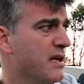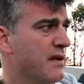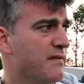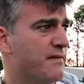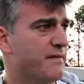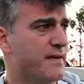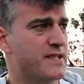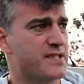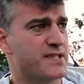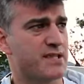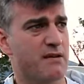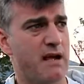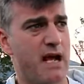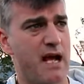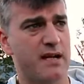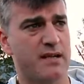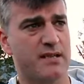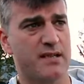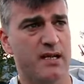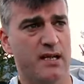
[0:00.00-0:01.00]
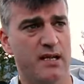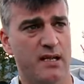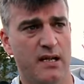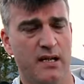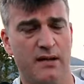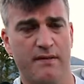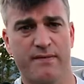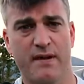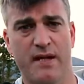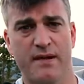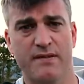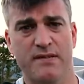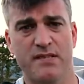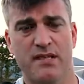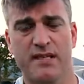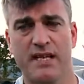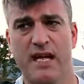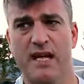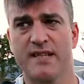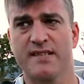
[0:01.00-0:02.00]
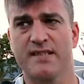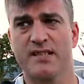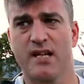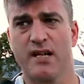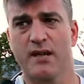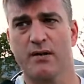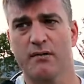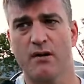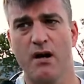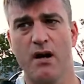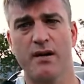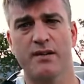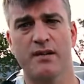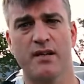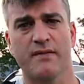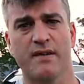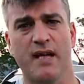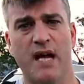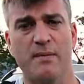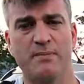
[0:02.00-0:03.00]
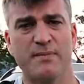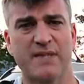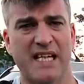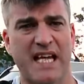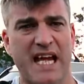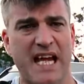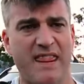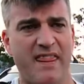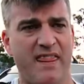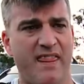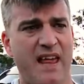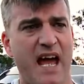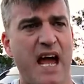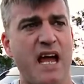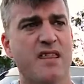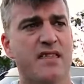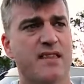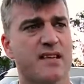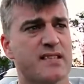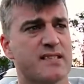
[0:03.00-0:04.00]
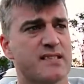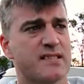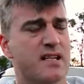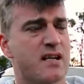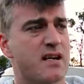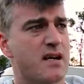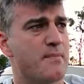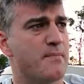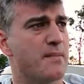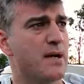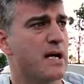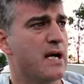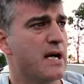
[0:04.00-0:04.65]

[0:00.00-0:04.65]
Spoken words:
vista out in front of us on the other side of the road, and I've come to get that this time.